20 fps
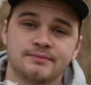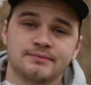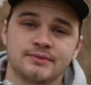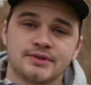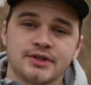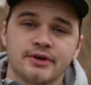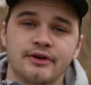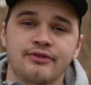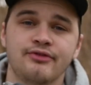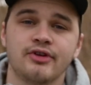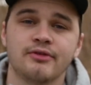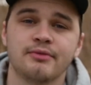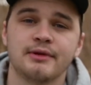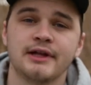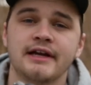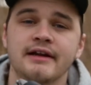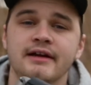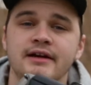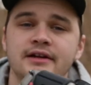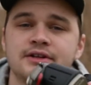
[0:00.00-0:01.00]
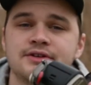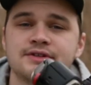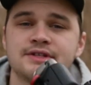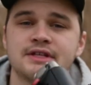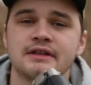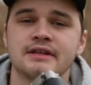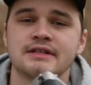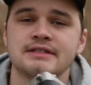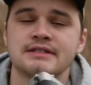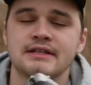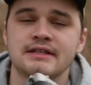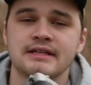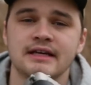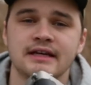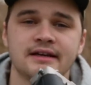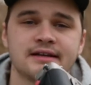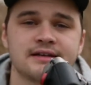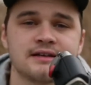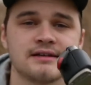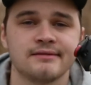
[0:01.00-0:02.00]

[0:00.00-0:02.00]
So if you're planning on using this to take